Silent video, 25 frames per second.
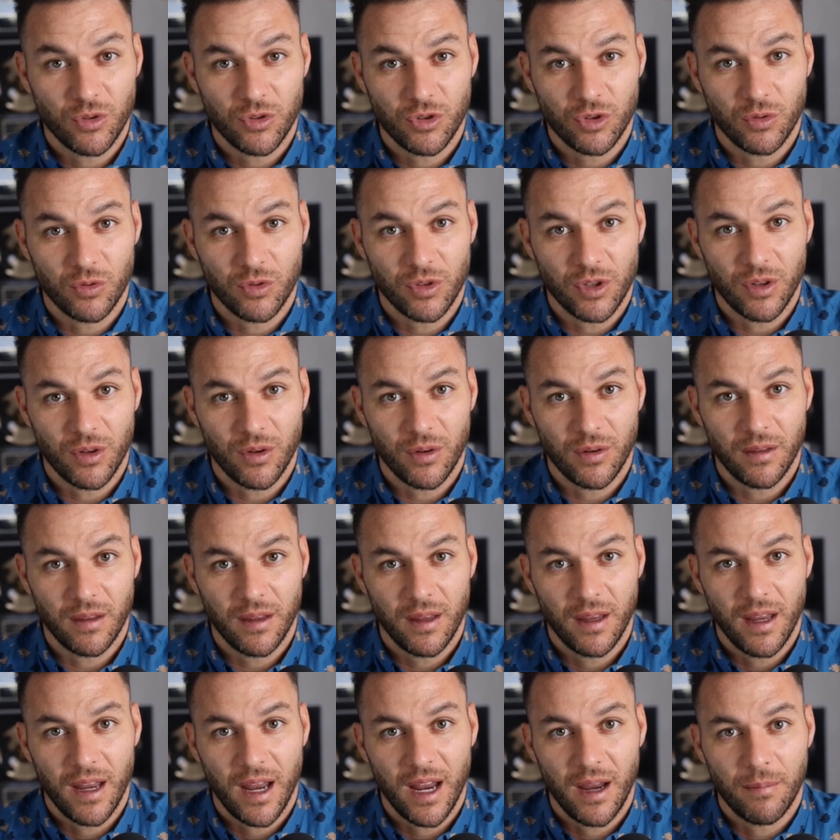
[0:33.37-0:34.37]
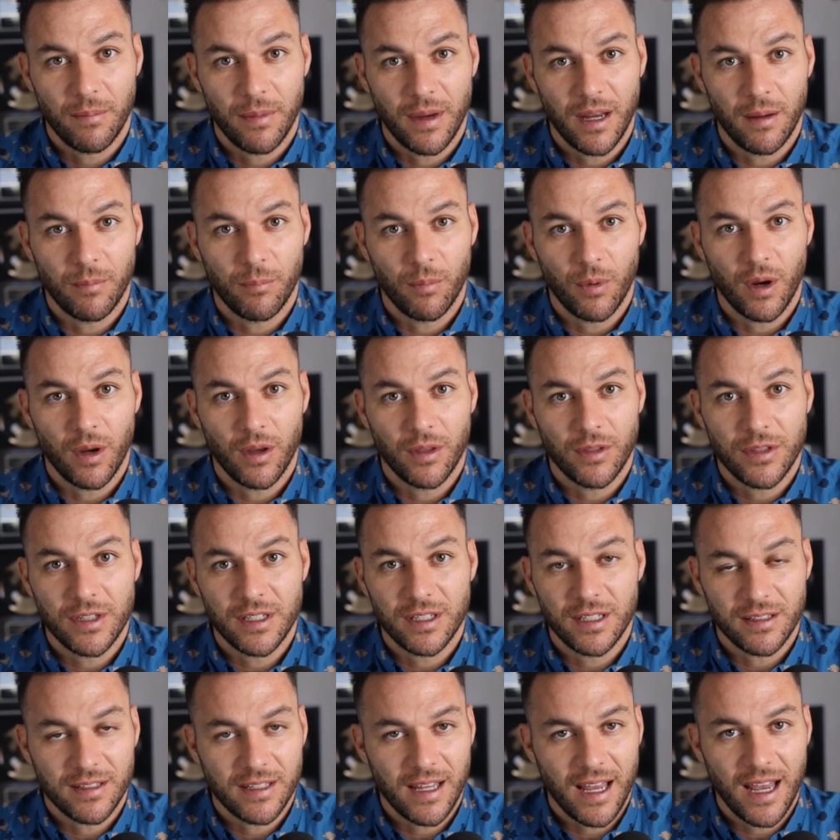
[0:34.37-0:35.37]
new here, I'm Nick
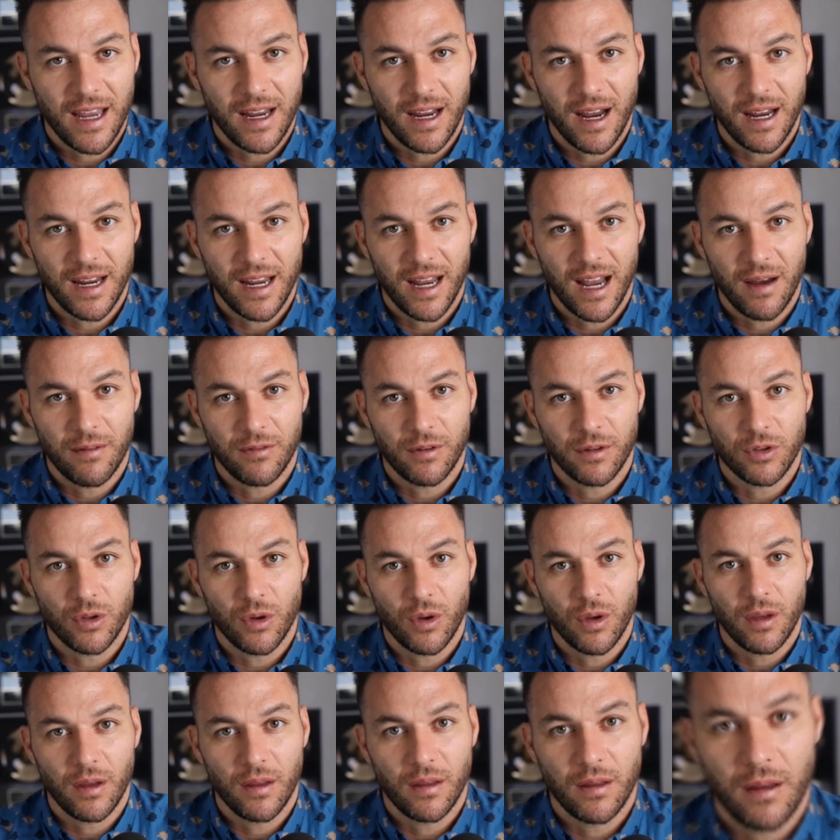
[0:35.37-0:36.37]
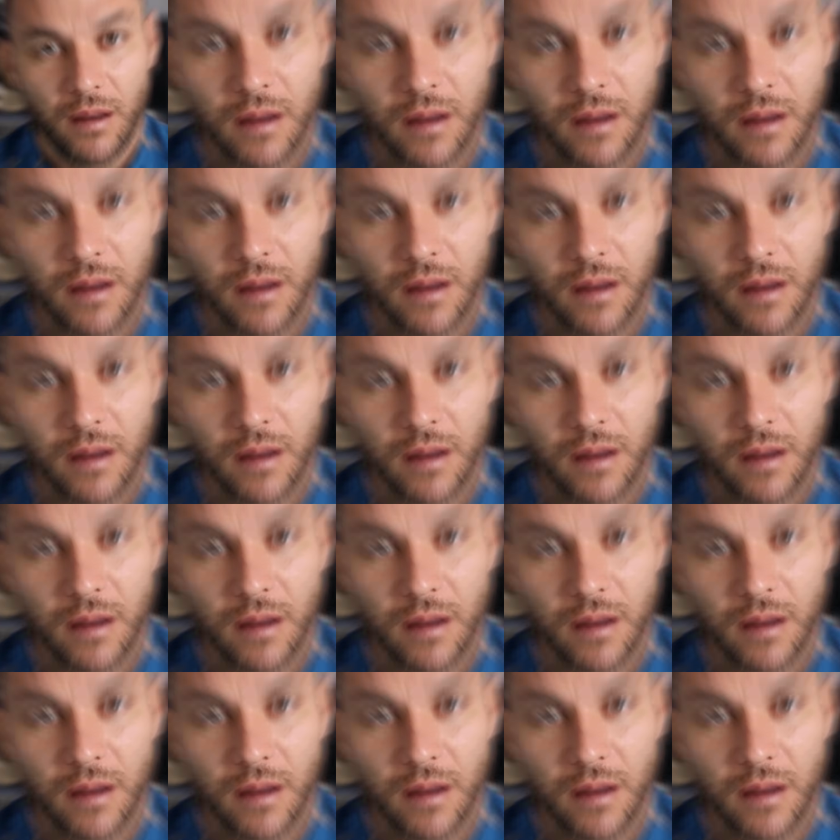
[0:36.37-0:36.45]
Ponte's AI avatar.